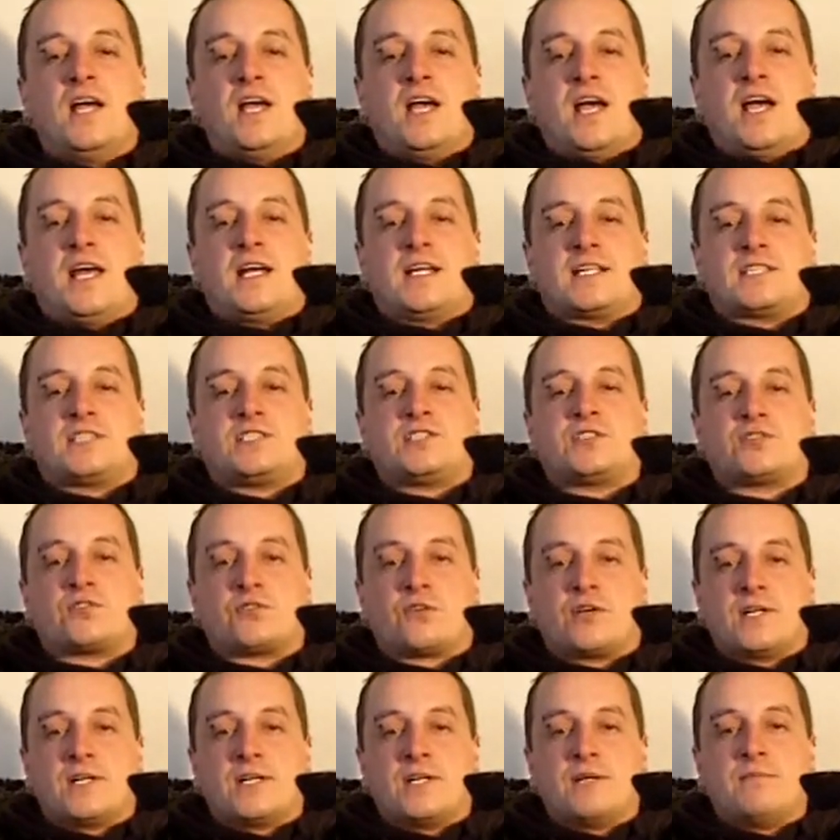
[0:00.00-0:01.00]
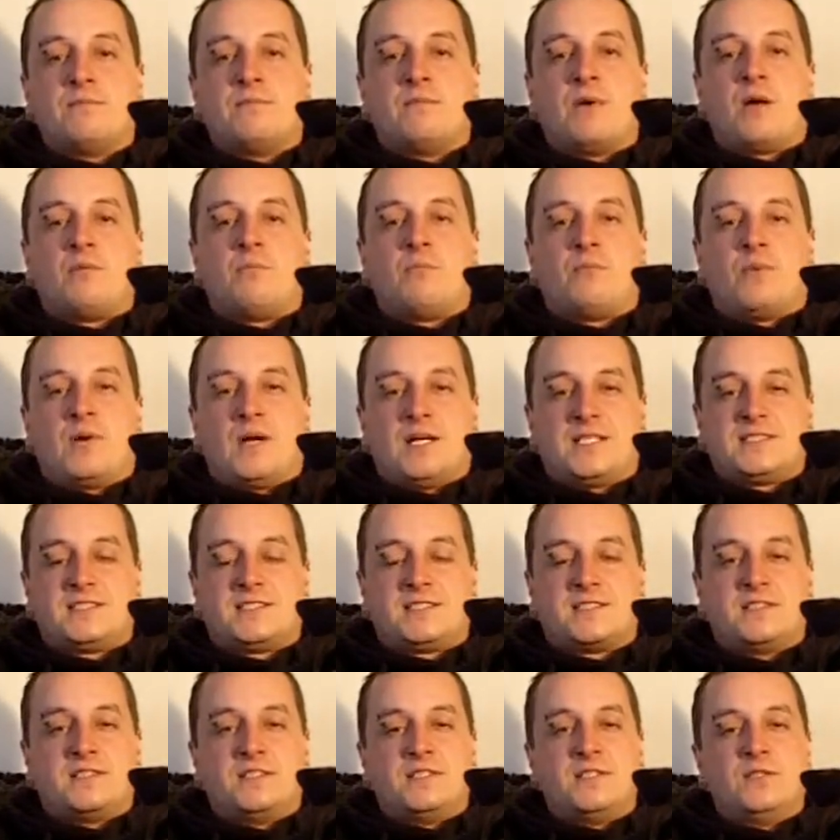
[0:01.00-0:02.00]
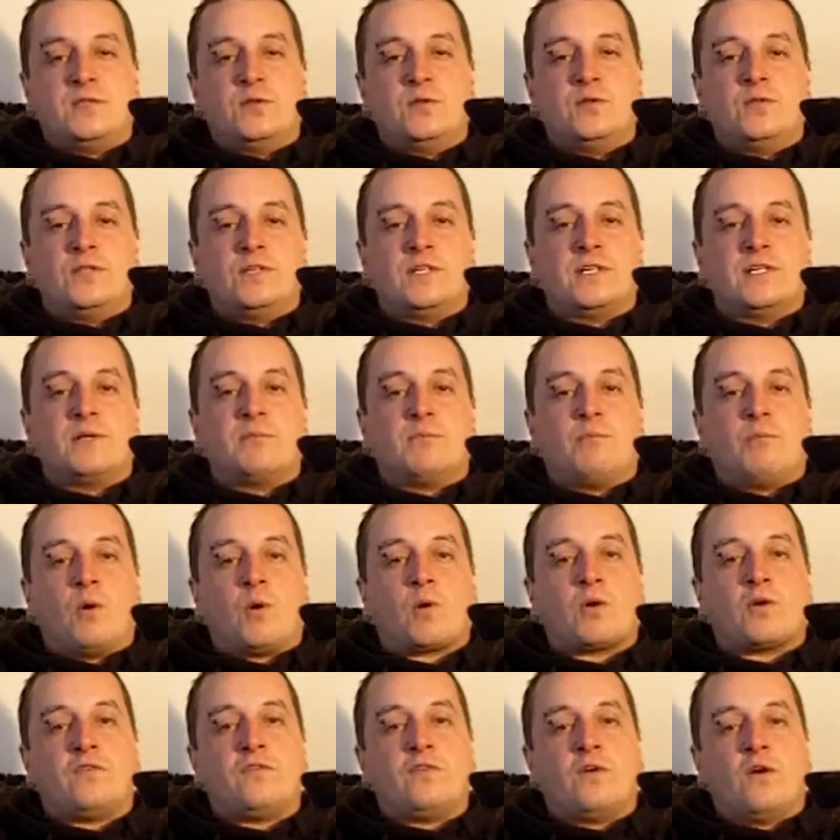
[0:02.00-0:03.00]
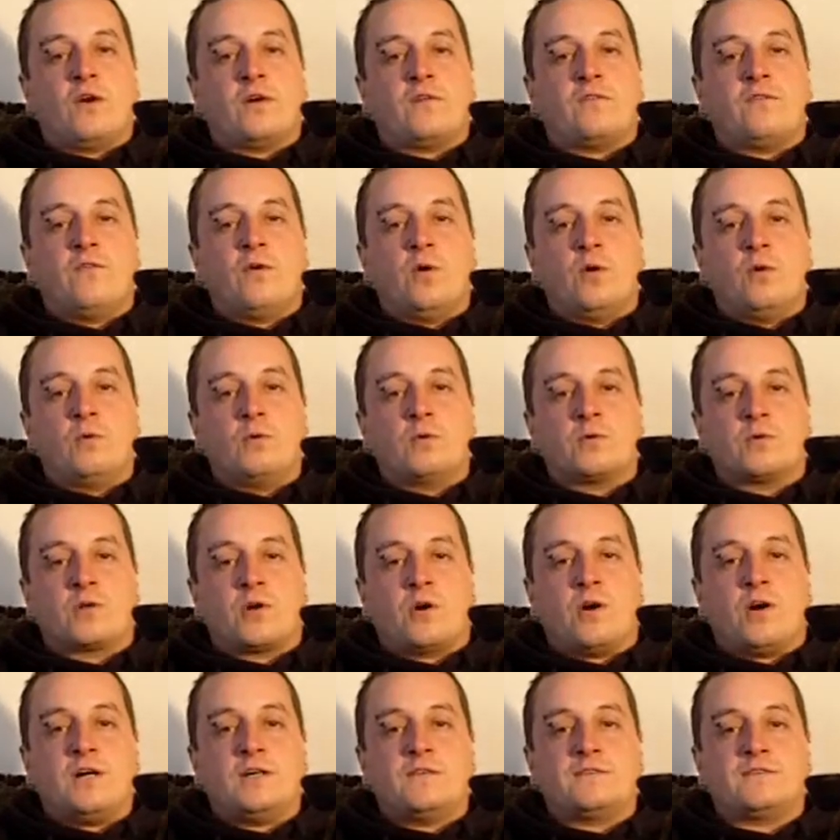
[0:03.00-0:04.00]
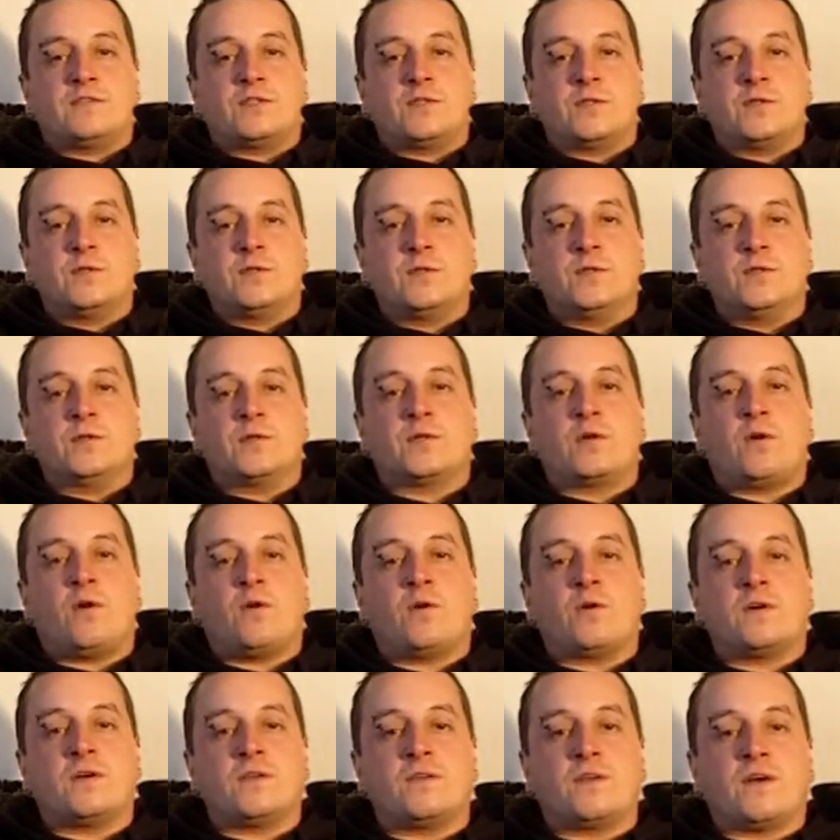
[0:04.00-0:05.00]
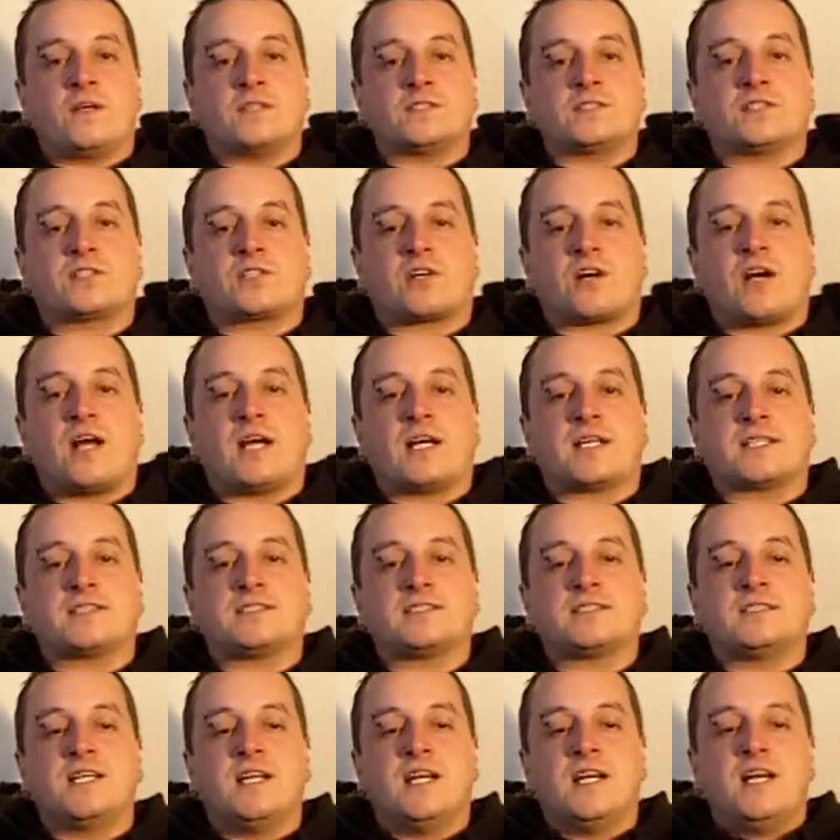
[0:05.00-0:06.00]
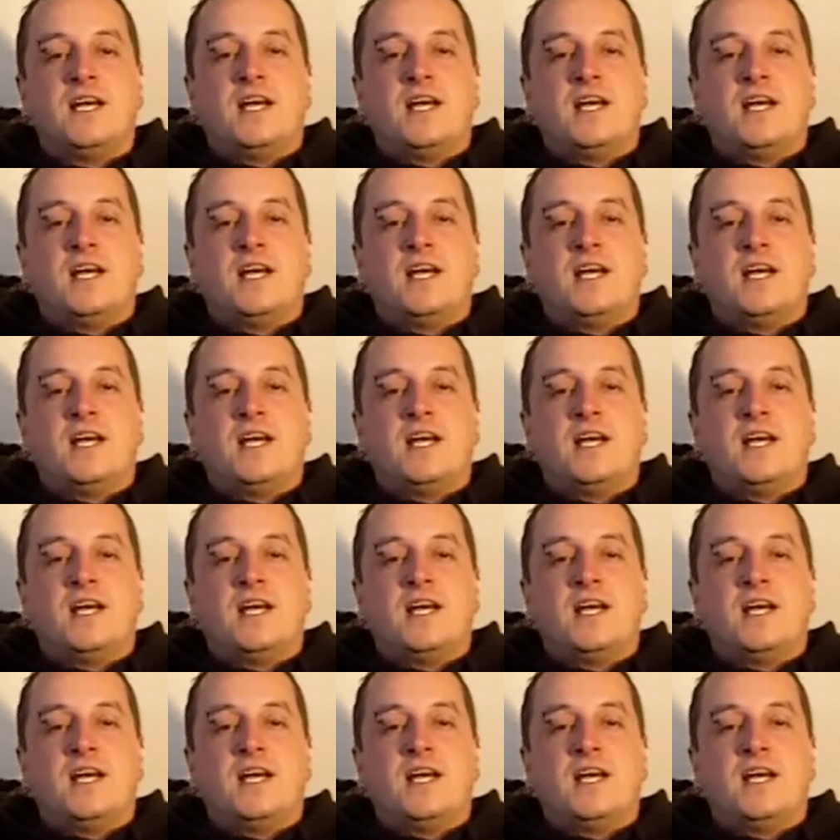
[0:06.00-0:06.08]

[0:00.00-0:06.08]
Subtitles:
And extreme, basically you need a modified four-wheel drive to conquer those tracks.